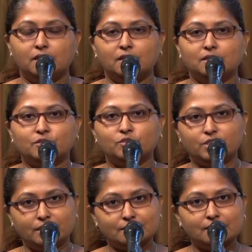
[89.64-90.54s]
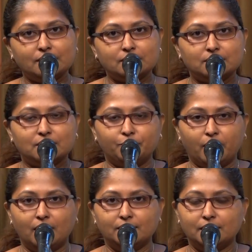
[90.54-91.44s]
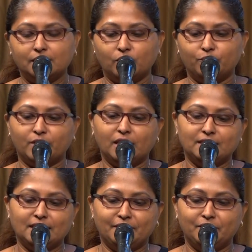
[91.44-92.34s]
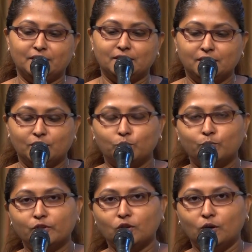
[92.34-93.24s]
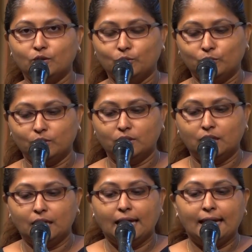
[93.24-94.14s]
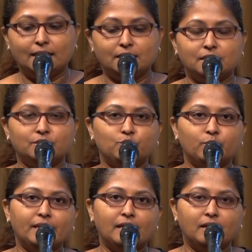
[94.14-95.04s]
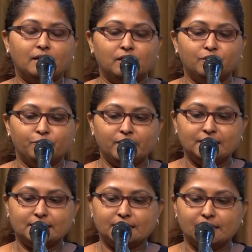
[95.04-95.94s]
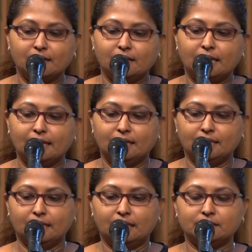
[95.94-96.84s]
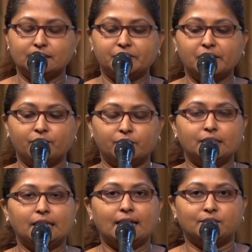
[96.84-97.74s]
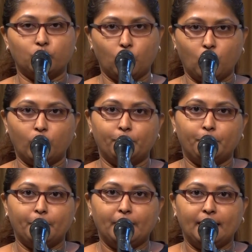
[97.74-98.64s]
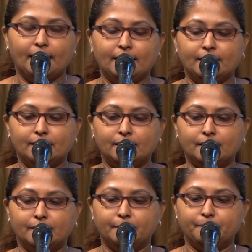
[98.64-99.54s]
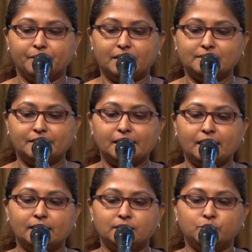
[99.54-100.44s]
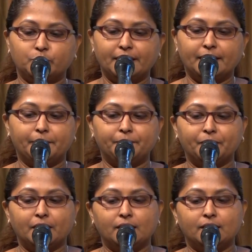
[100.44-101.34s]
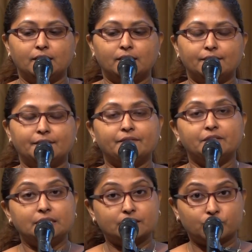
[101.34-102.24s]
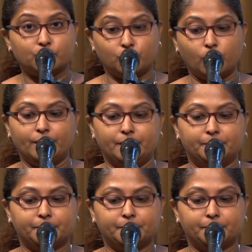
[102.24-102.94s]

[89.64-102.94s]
So Jesse is the father of King David, whom we all know. And Judea, Philistia, and Assyria were at war. And Assyria and Judea, they were destroyed.